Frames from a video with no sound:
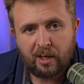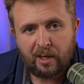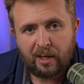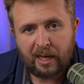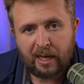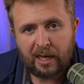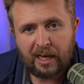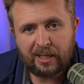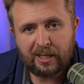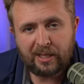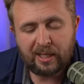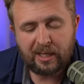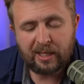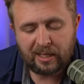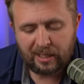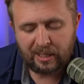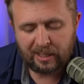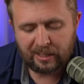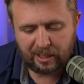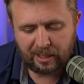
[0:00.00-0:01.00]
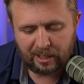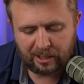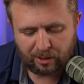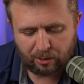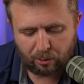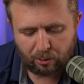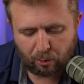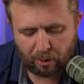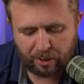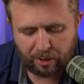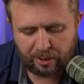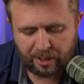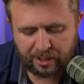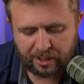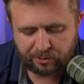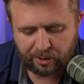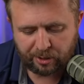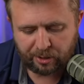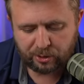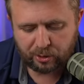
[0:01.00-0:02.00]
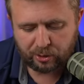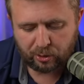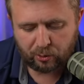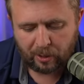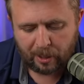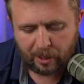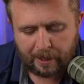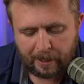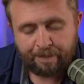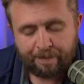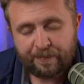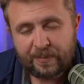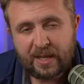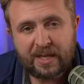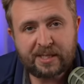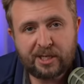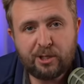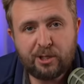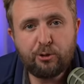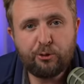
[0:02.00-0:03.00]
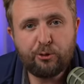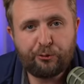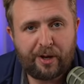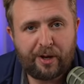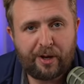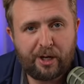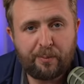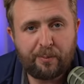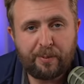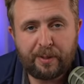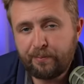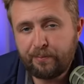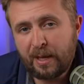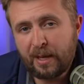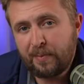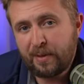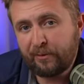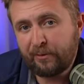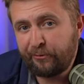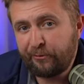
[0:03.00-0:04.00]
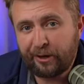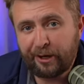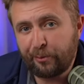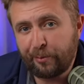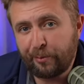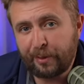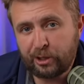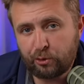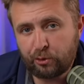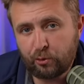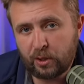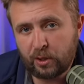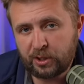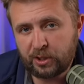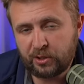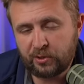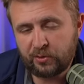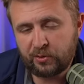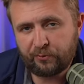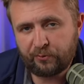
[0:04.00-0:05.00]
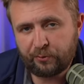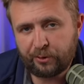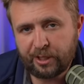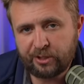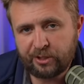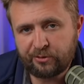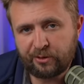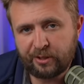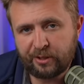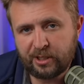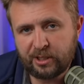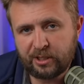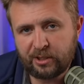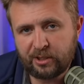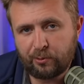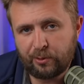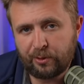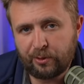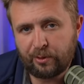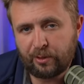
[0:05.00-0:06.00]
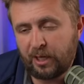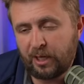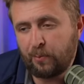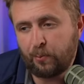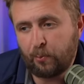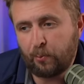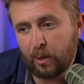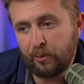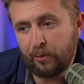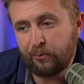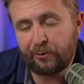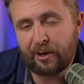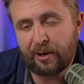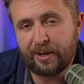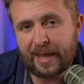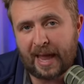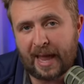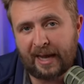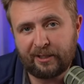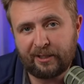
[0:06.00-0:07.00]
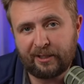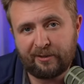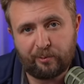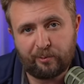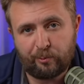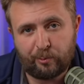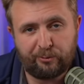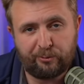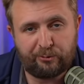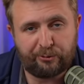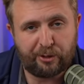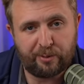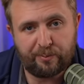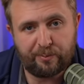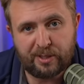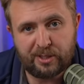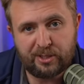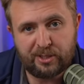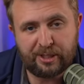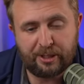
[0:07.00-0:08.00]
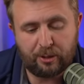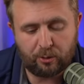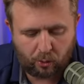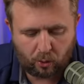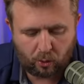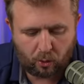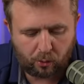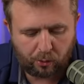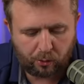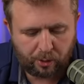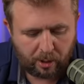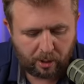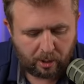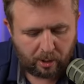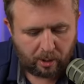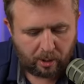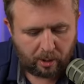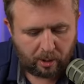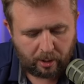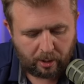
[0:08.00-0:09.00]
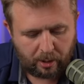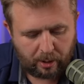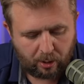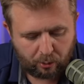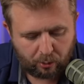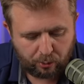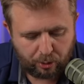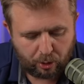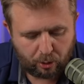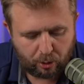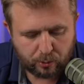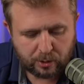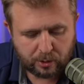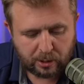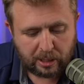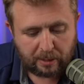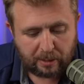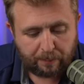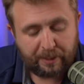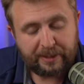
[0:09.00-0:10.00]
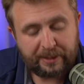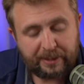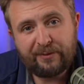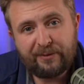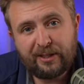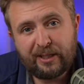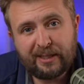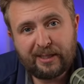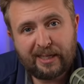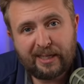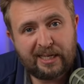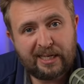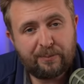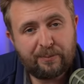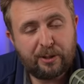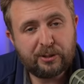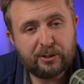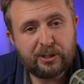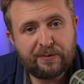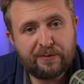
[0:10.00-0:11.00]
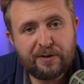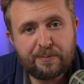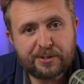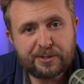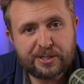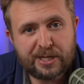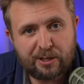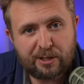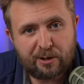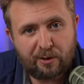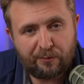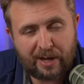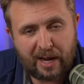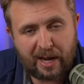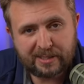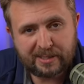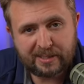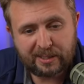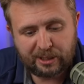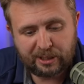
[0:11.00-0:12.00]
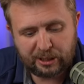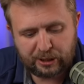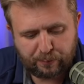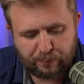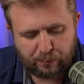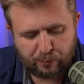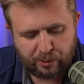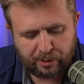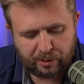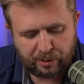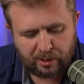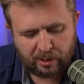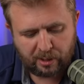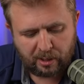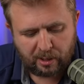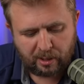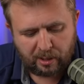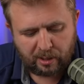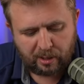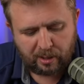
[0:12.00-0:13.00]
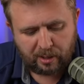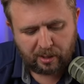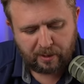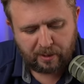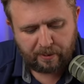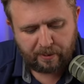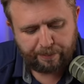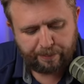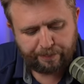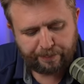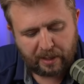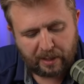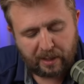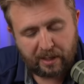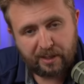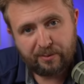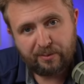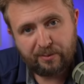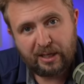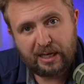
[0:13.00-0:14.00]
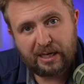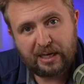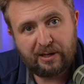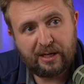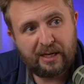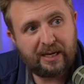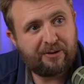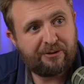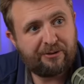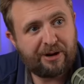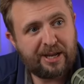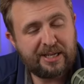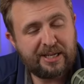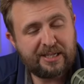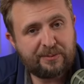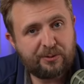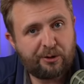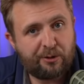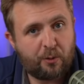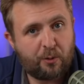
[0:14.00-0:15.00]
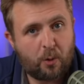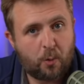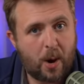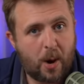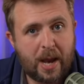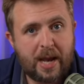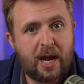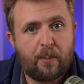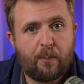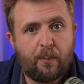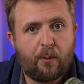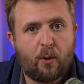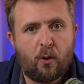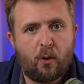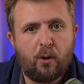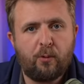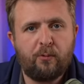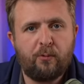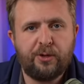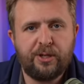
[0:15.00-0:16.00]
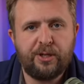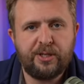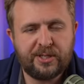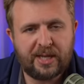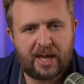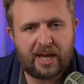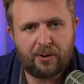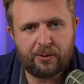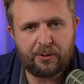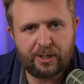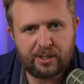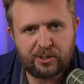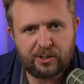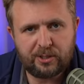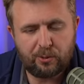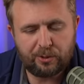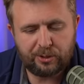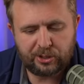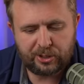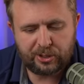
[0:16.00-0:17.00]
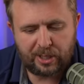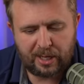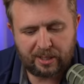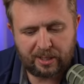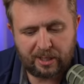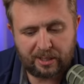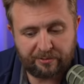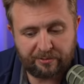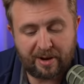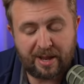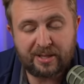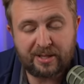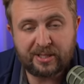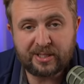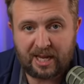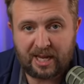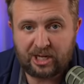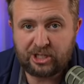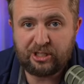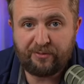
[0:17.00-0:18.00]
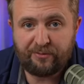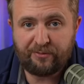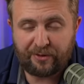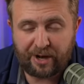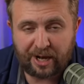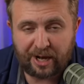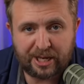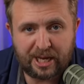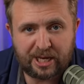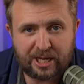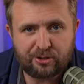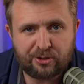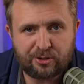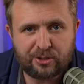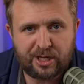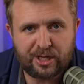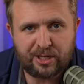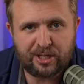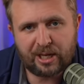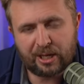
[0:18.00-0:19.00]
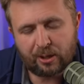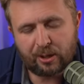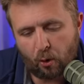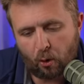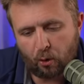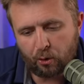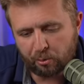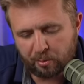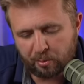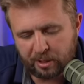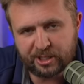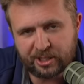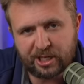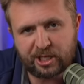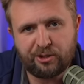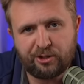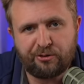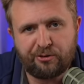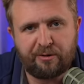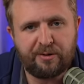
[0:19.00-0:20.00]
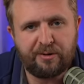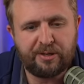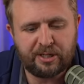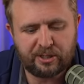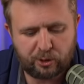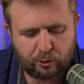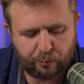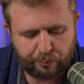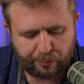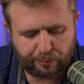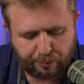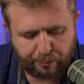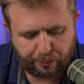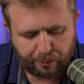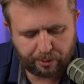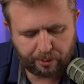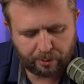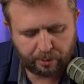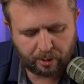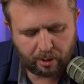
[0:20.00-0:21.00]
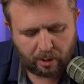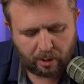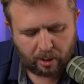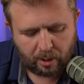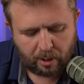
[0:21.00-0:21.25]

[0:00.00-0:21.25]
in northern Israel. So that's a huge failure, but maybe a failure by choice for the Israelis to keep one front active and one front basically on hold. Who knows? But they did take about 70% of Gaza at this point. And they created some sort of a wake-up call for the Saudis to understand that Iran is actually very dangerous and that whole normalization agreement is super important.